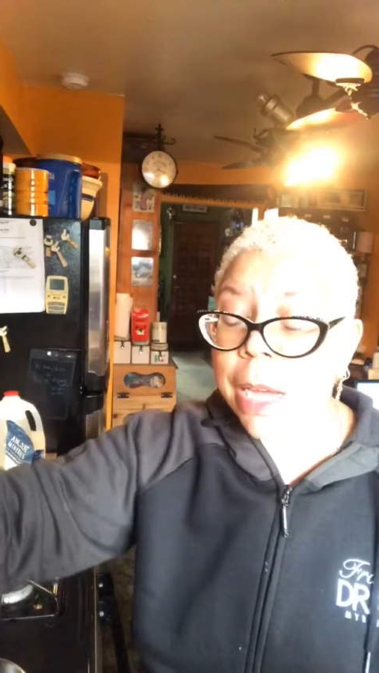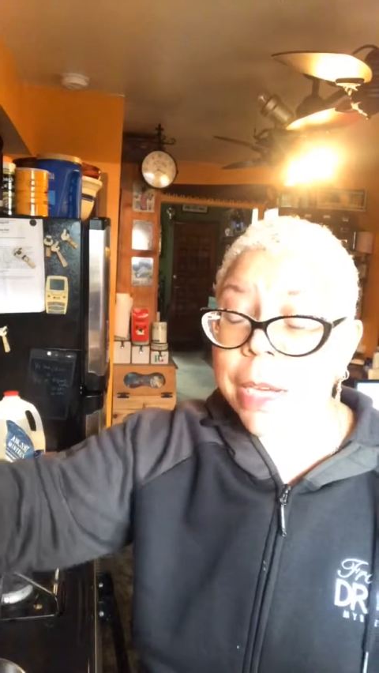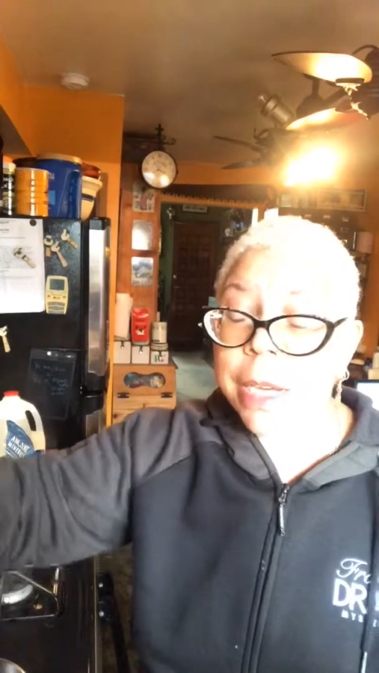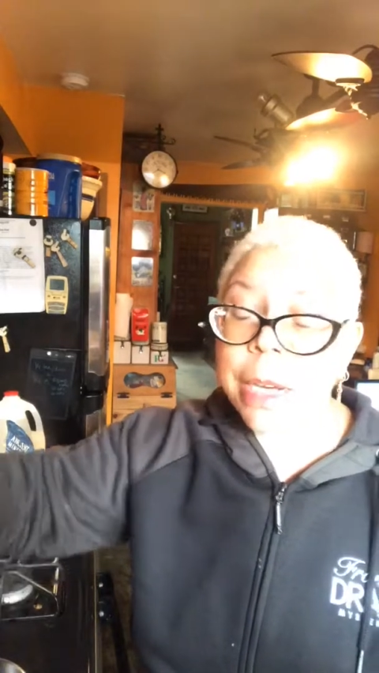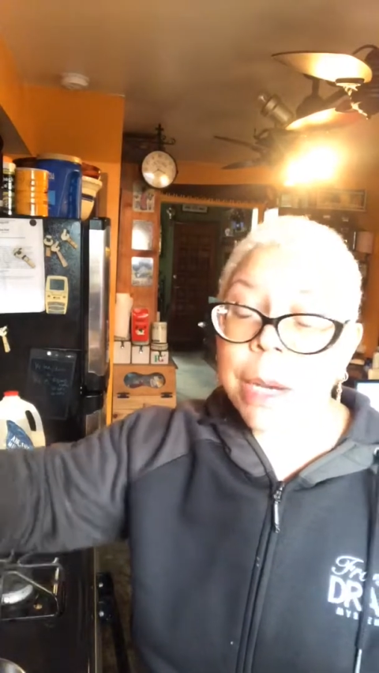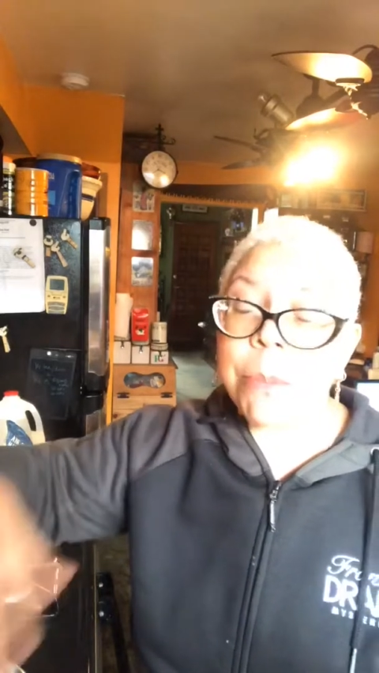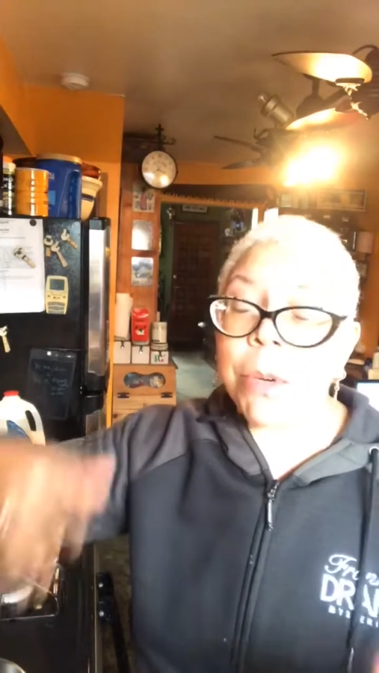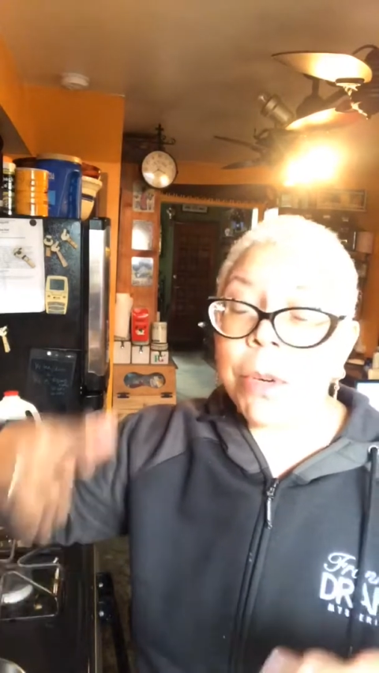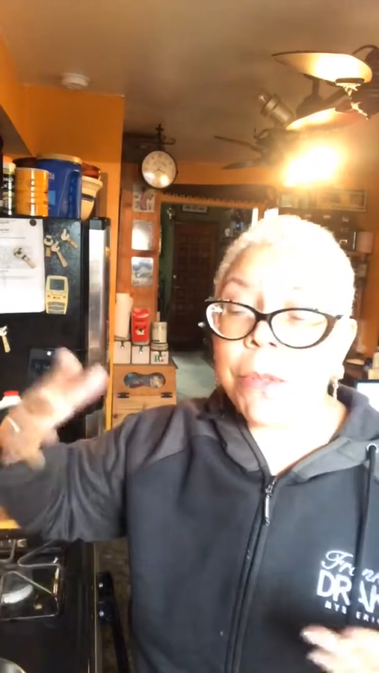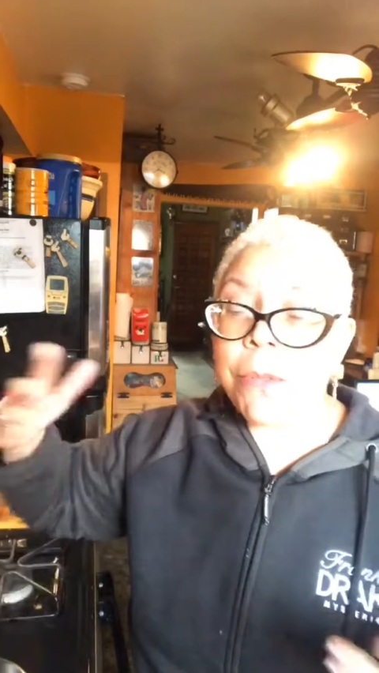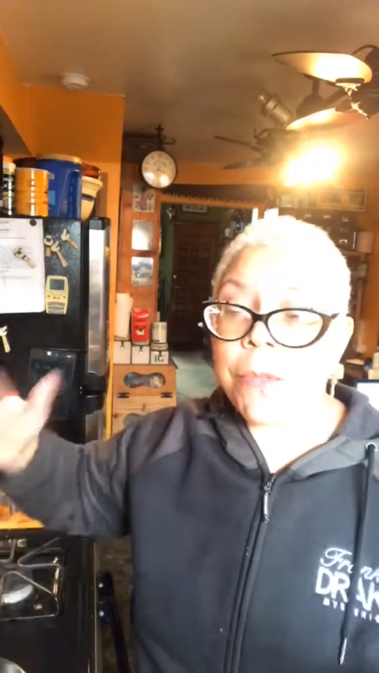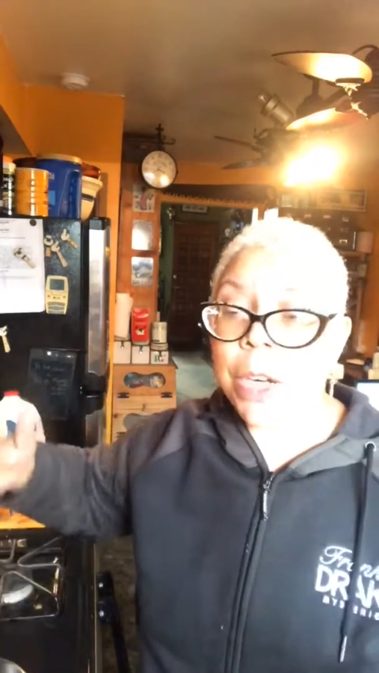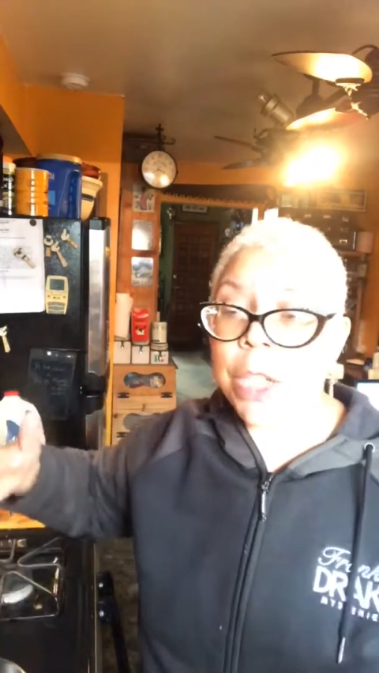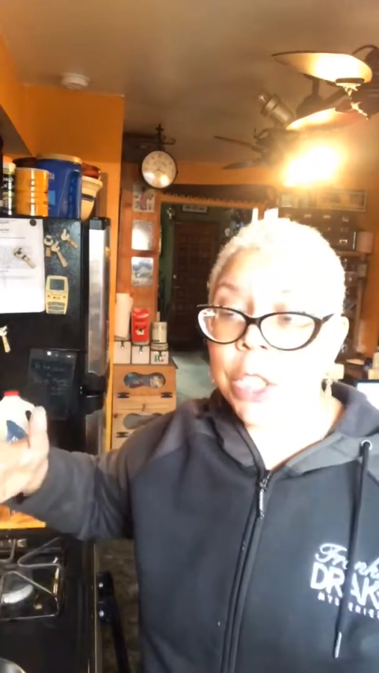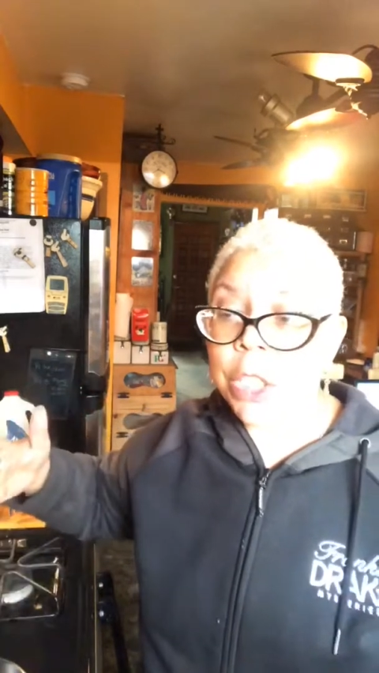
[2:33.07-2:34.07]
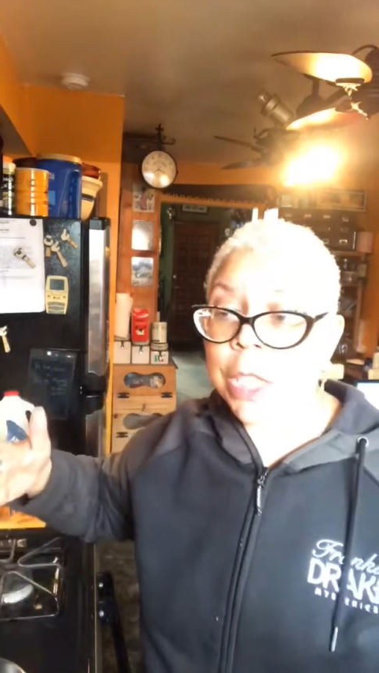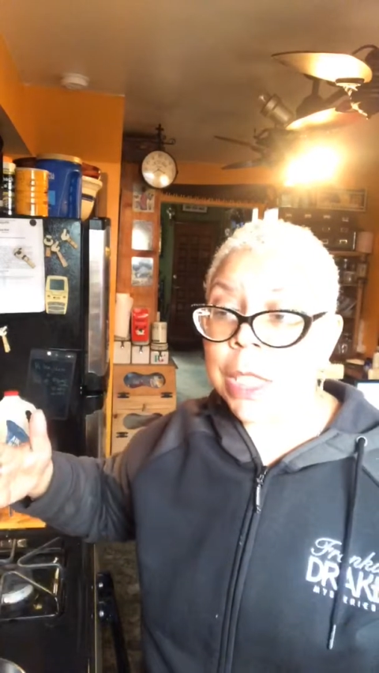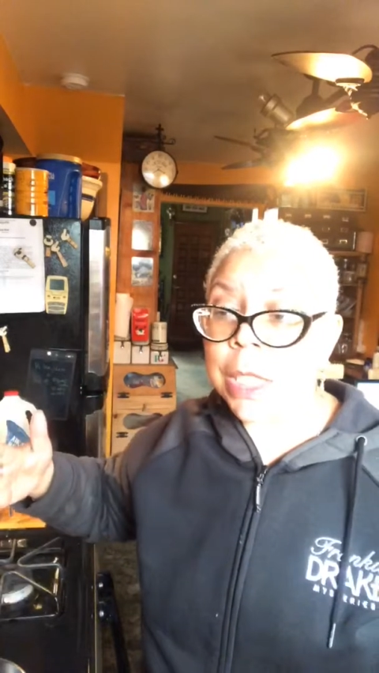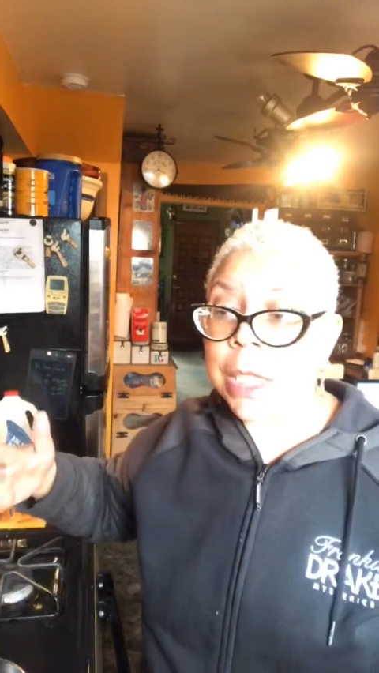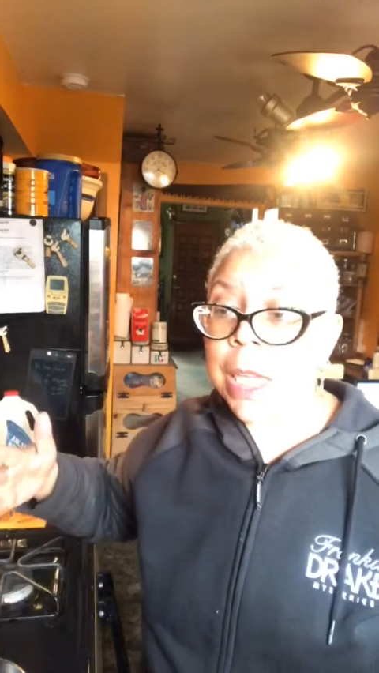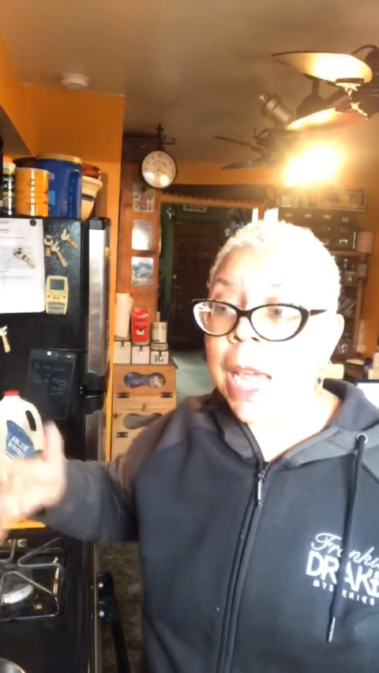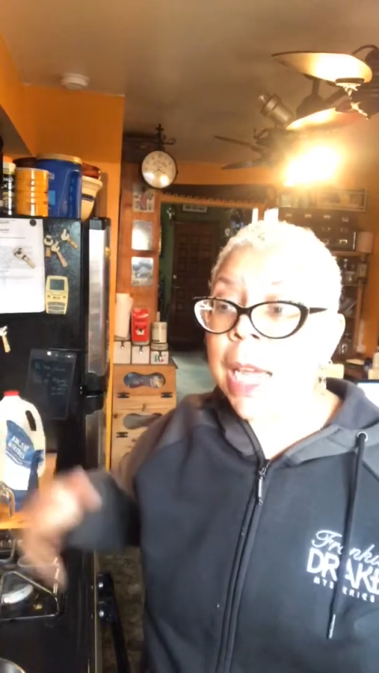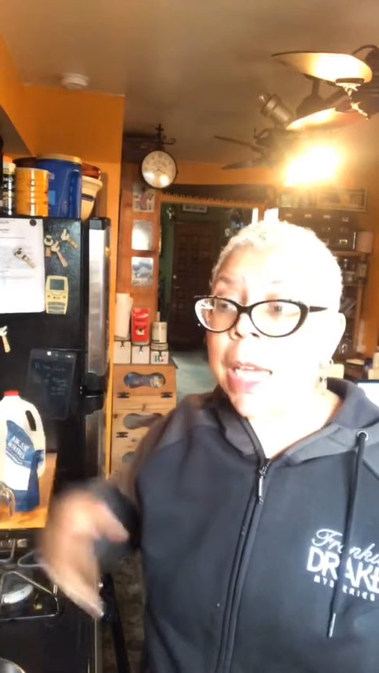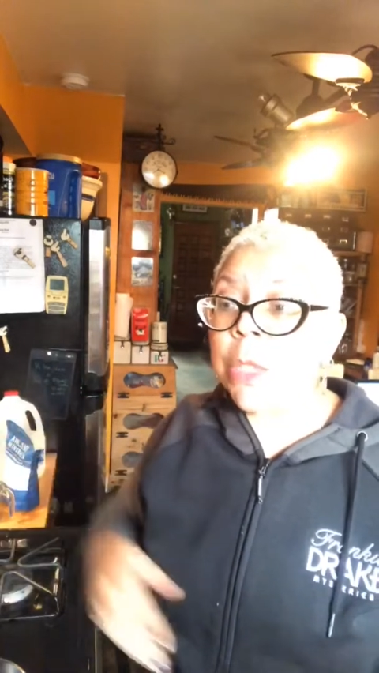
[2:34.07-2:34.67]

a number of functions.